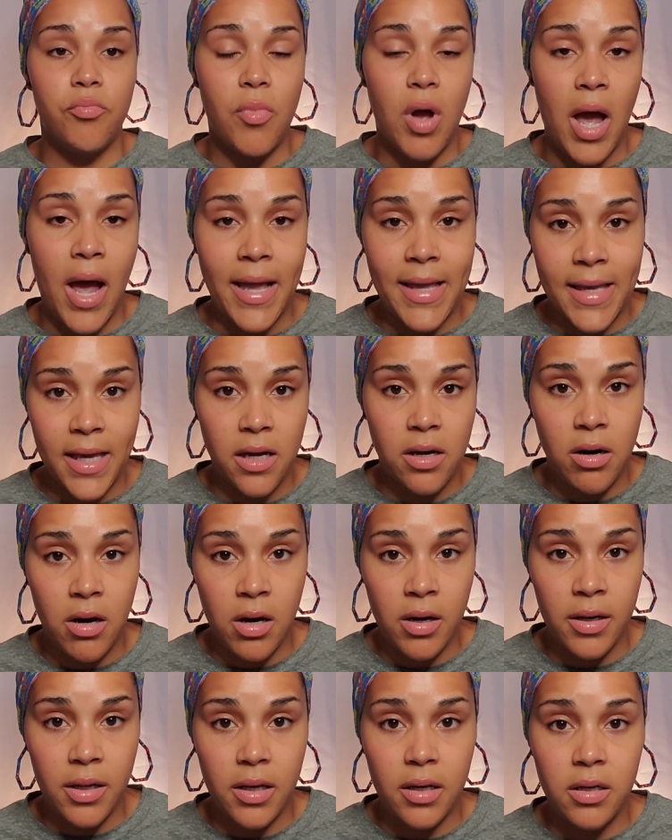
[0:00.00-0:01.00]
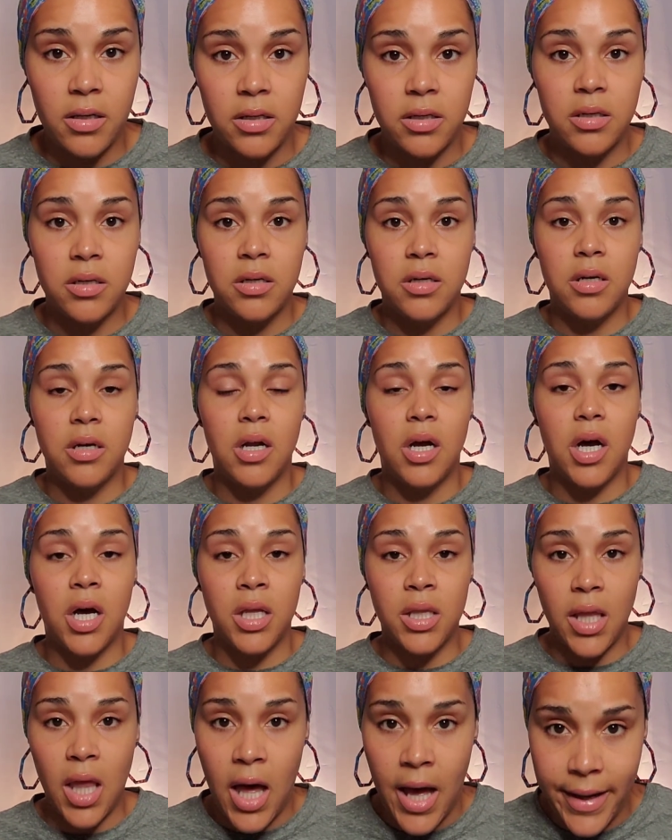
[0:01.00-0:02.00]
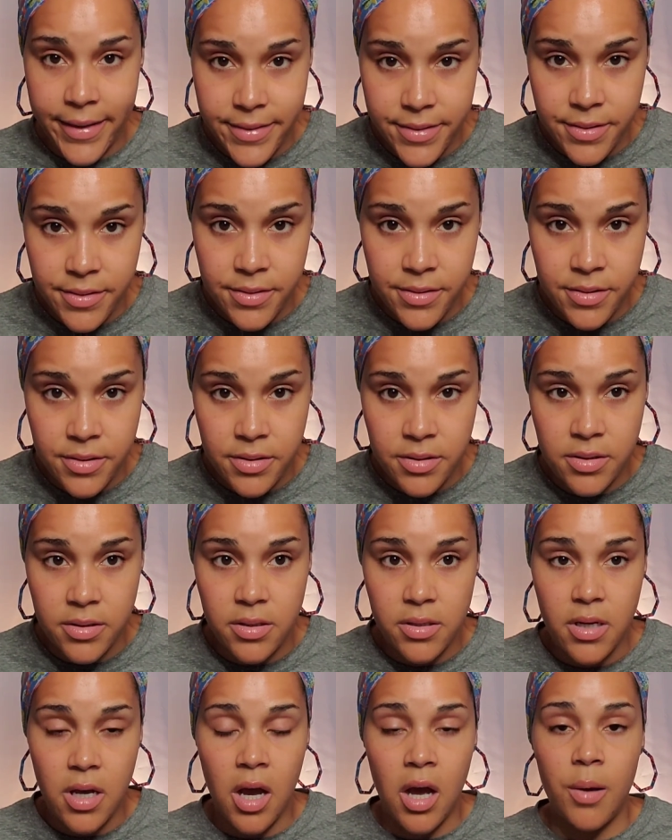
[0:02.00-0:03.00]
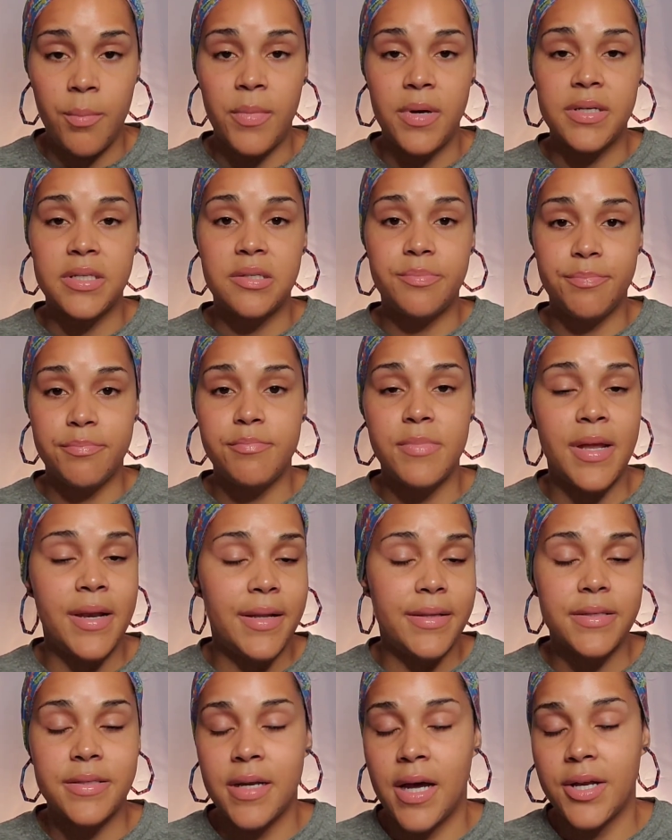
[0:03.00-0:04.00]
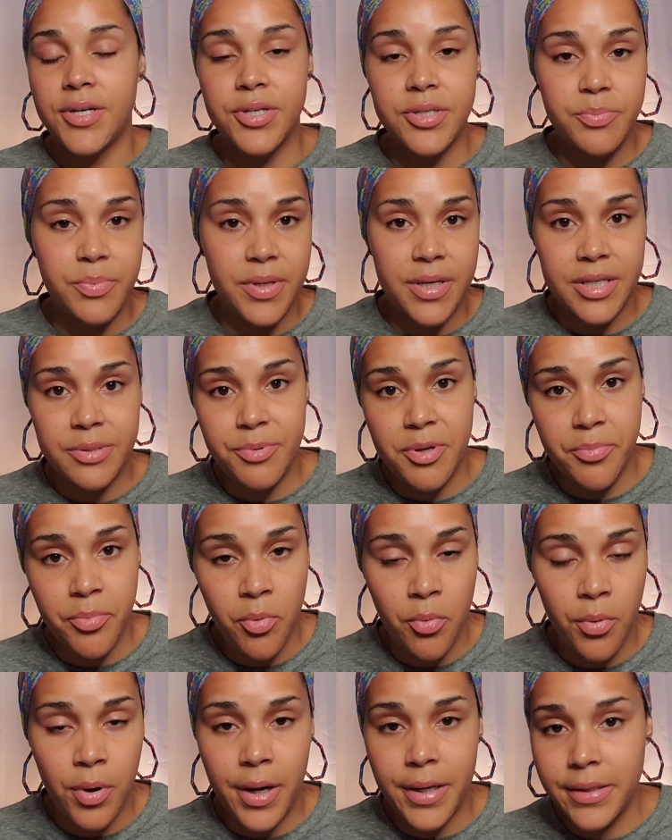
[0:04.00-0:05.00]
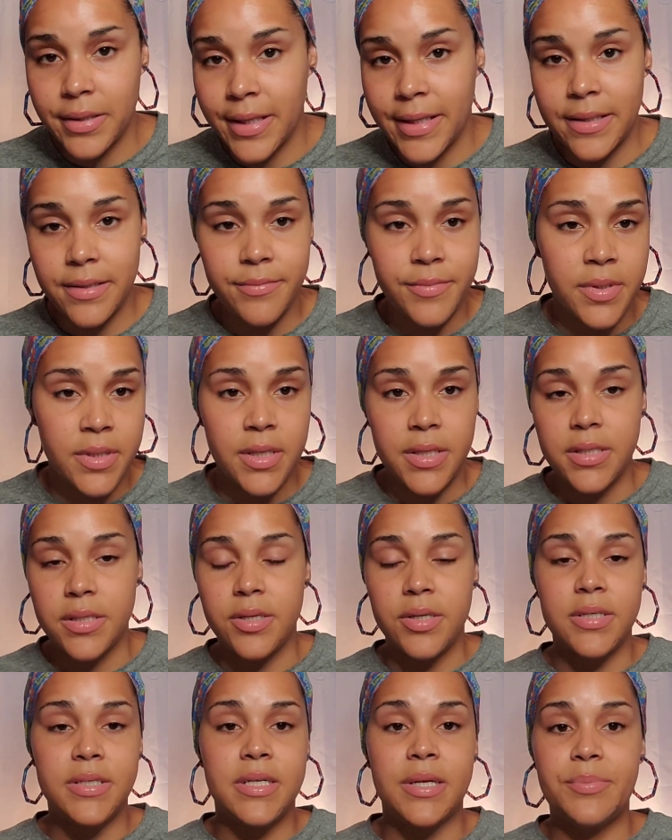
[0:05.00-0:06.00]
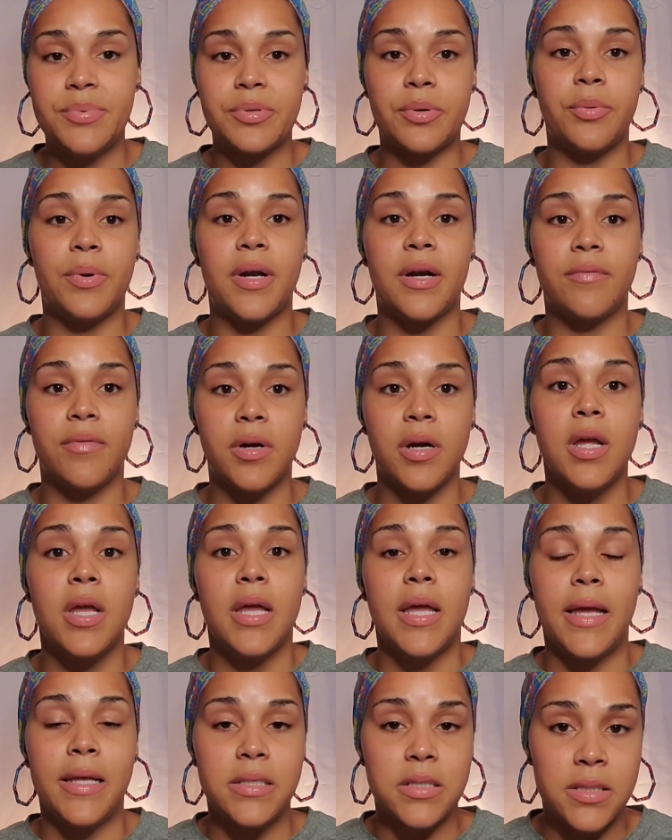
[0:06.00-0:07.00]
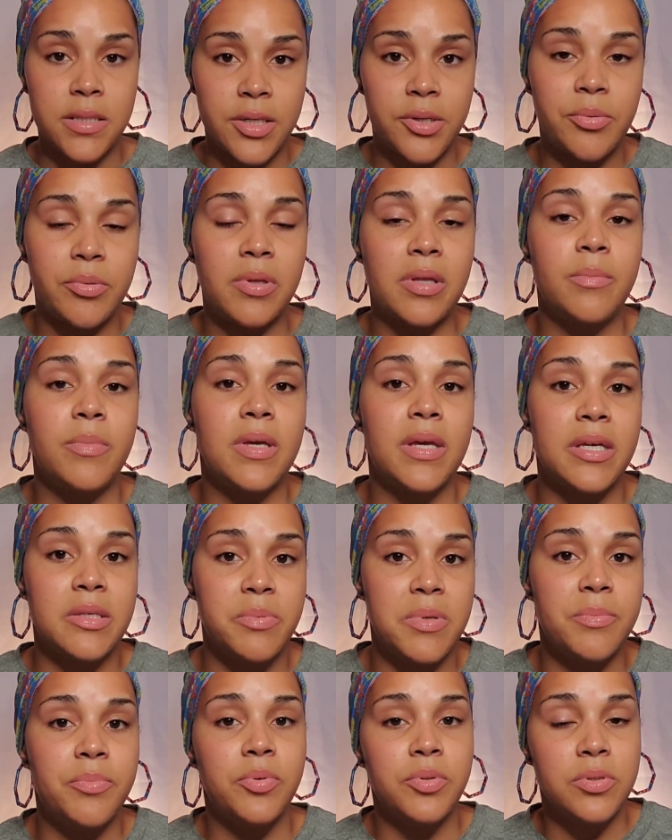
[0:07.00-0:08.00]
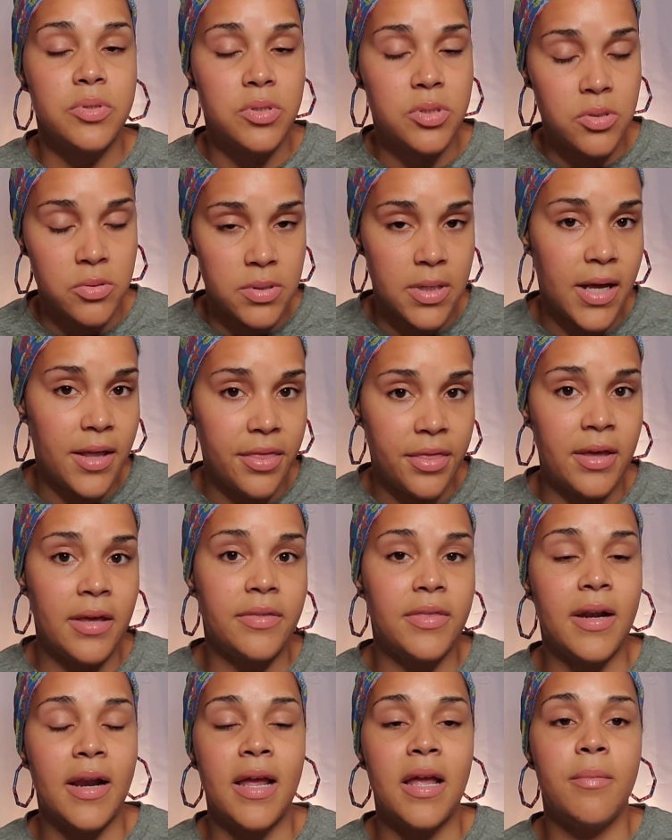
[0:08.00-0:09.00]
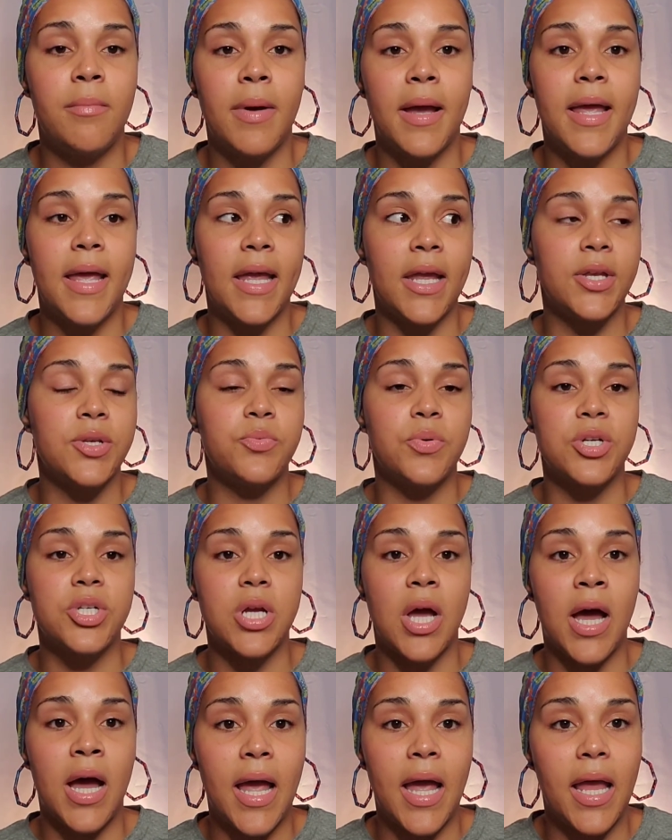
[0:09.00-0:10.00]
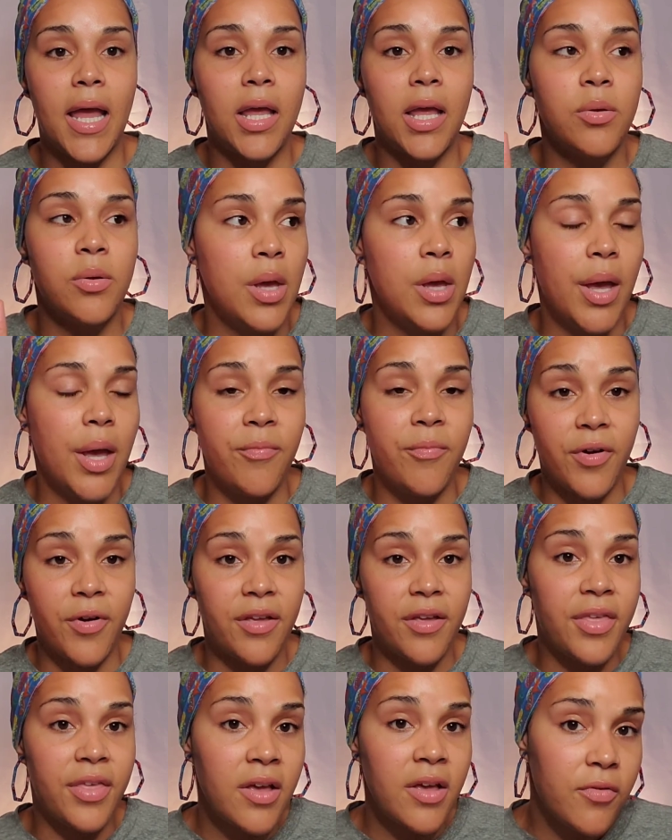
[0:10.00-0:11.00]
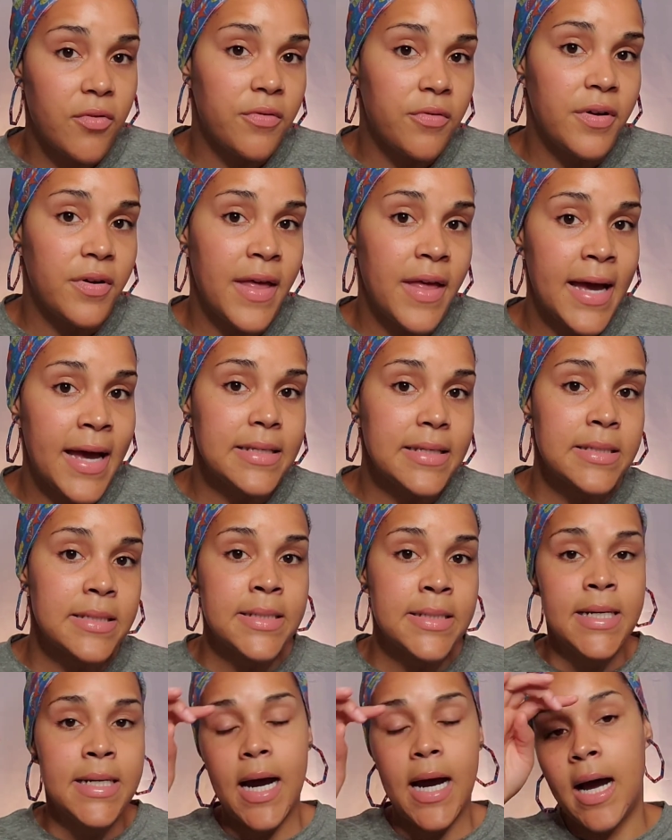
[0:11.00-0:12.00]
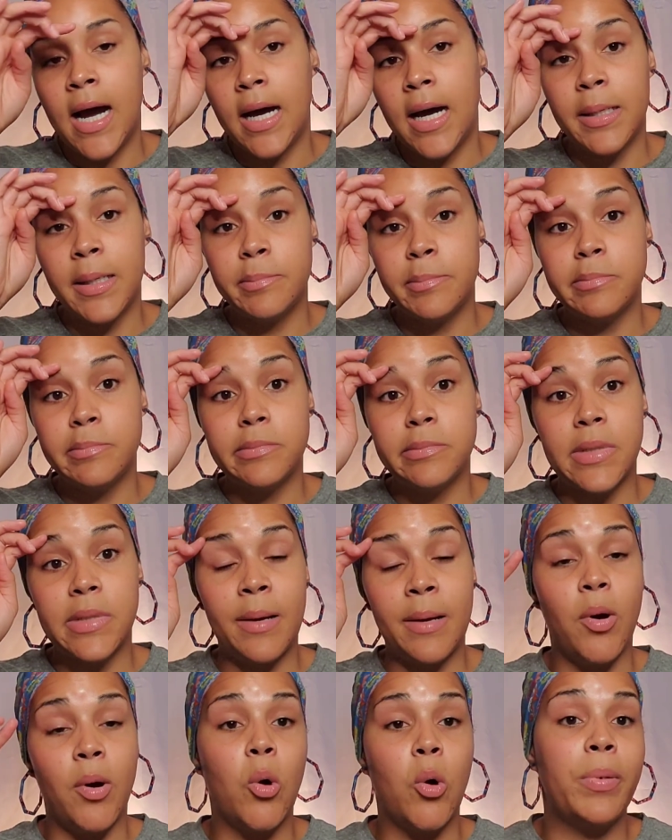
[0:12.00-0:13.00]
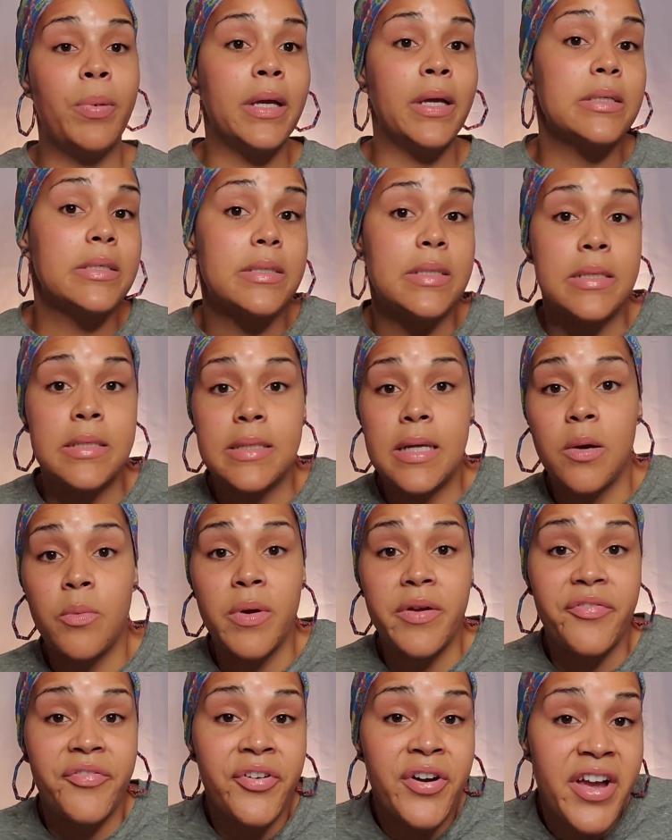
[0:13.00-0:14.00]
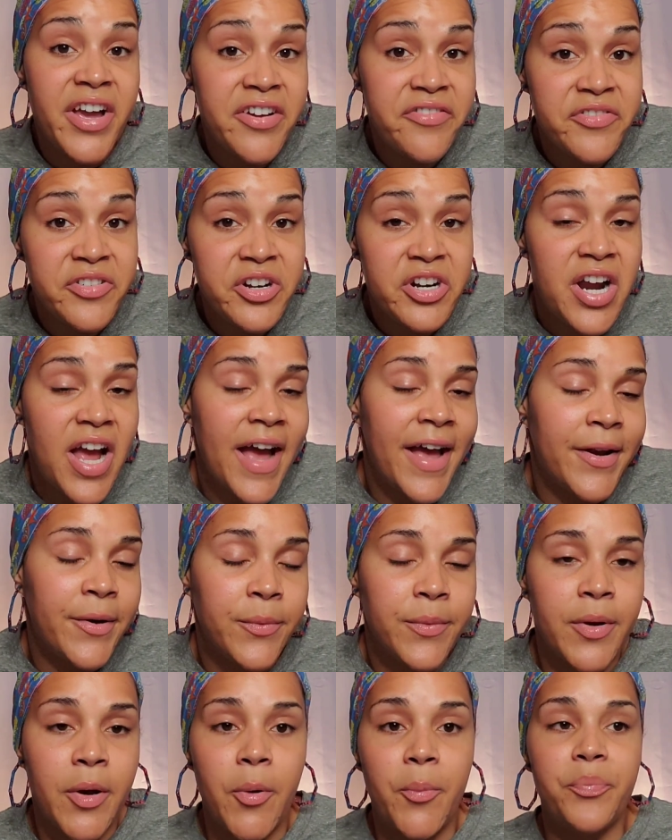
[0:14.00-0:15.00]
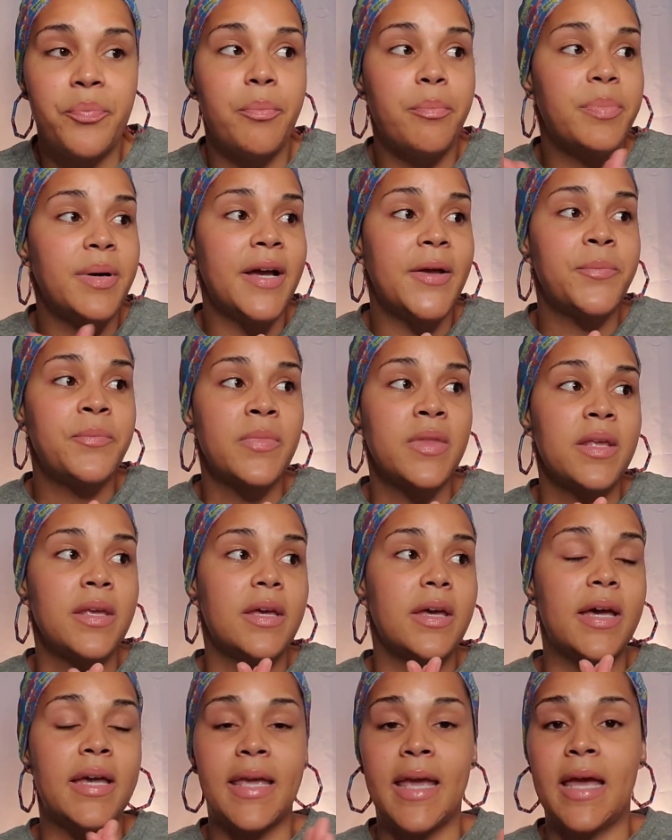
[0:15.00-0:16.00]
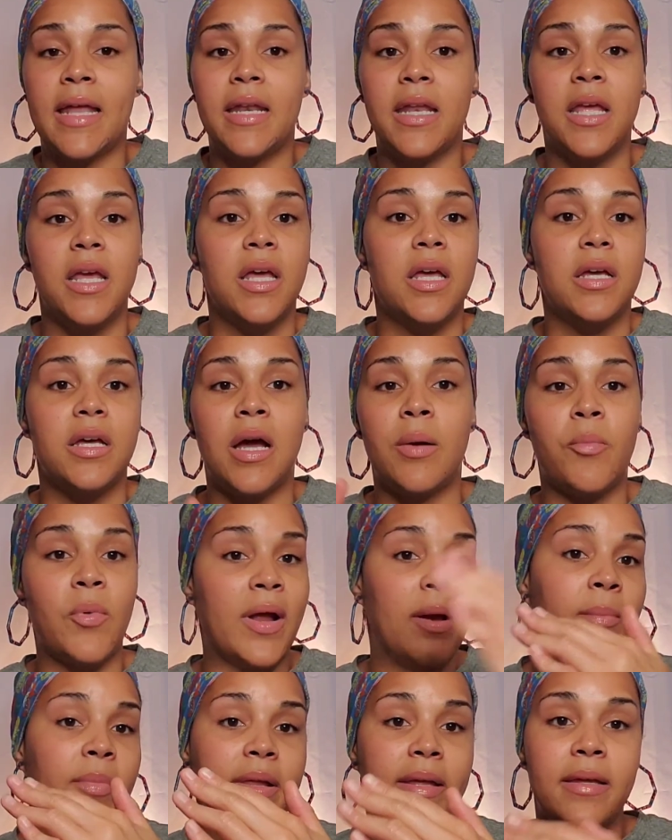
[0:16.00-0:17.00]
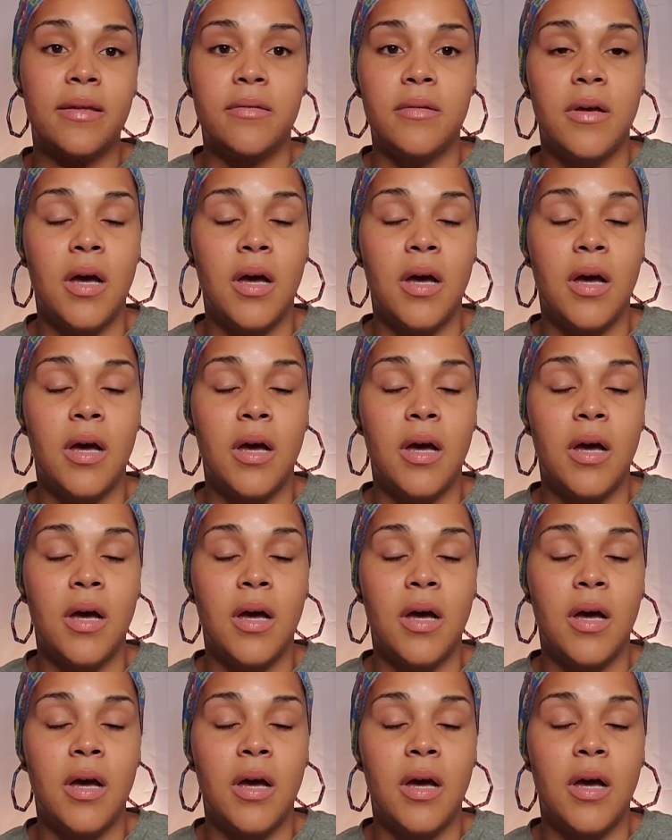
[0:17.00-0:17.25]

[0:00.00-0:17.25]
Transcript: I get carded a lot. And it's not just because people want like good tips or whatever. It's literally because people do not think that I am my age, which I am very thankful for that. I'm hoping it stays that way forever. I don't know. But again, I'm rambling.